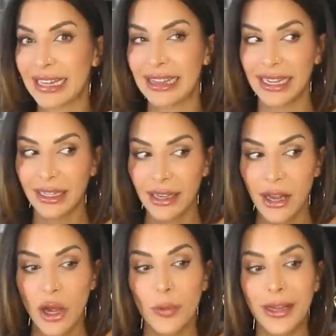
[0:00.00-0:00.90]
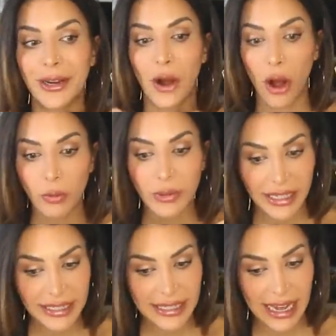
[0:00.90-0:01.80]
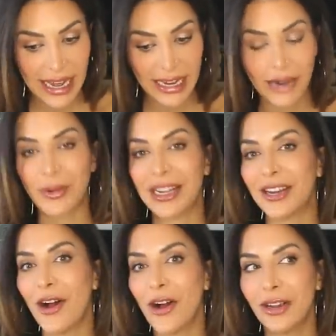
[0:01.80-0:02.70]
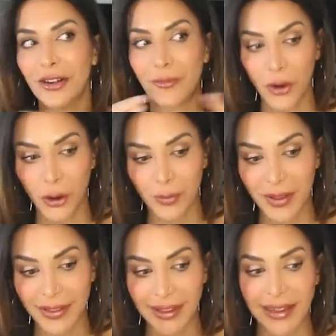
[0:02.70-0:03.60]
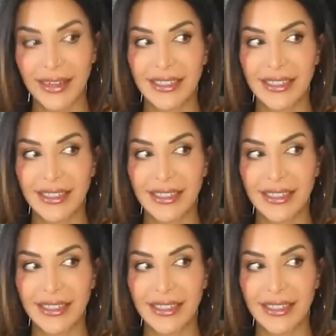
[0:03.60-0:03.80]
I think we can all relate to that, and we can all confirm that that